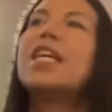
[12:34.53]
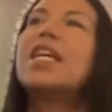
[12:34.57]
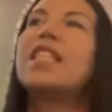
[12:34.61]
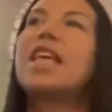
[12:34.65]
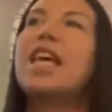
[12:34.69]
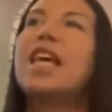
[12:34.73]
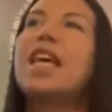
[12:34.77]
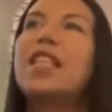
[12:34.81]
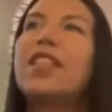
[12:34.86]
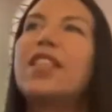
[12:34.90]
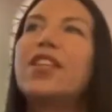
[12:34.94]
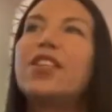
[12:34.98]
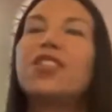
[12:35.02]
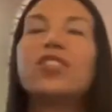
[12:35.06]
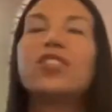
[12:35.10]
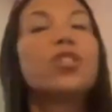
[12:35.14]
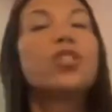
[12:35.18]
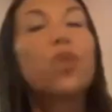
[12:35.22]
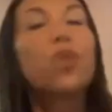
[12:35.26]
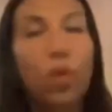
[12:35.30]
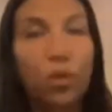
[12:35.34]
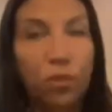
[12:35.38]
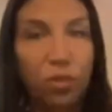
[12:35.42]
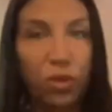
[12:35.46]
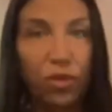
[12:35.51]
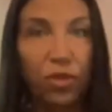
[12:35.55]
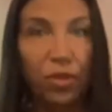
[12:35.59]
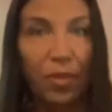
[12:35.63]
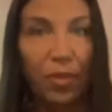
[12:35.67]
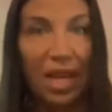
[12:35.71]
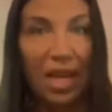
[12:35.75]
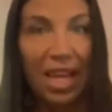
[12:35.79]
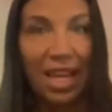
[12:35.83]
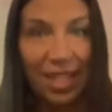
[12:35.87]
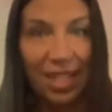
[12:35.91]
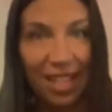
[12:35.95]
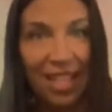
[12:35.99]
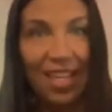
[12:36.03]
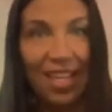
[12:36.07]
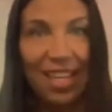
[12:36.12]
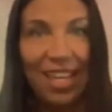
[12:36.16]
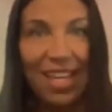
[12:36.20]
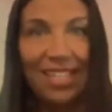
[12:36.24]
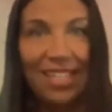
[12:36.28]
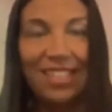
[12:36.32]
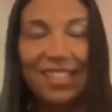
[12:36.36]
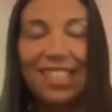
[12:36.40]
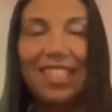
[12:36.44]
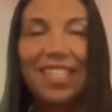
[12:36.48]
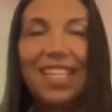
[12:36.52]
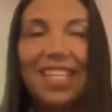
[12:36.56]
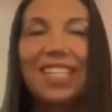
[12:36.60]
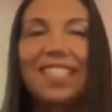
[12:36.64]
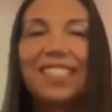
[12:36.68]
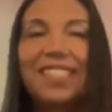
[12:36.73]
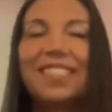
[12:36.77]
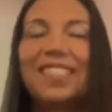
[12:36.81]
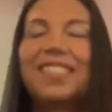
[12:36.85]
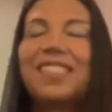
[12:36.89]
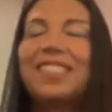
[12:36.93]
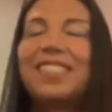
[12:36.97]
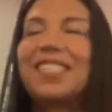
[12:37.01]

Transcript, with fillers: Then there's the core wound pain, like I like I